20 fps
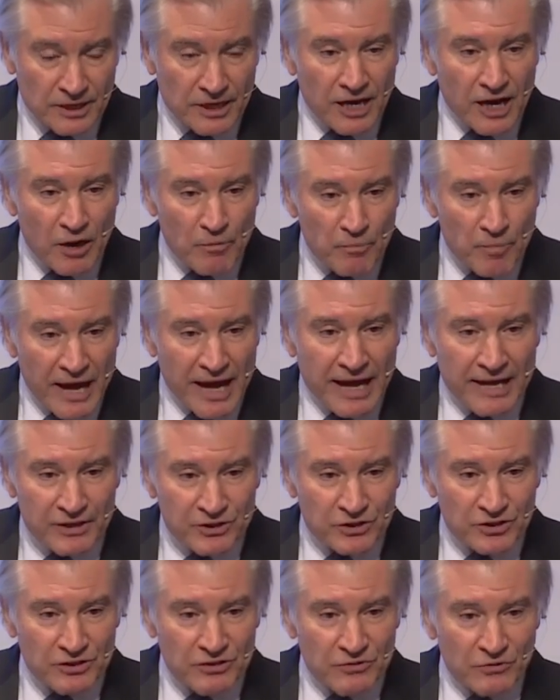
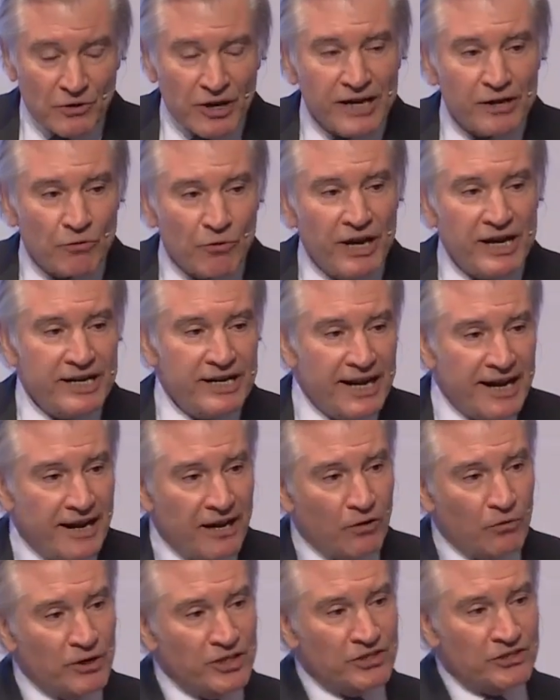Imagine, like right now,
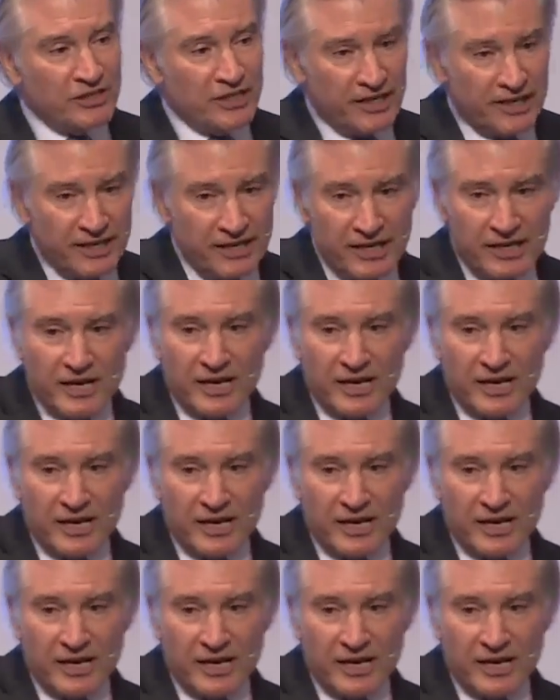we say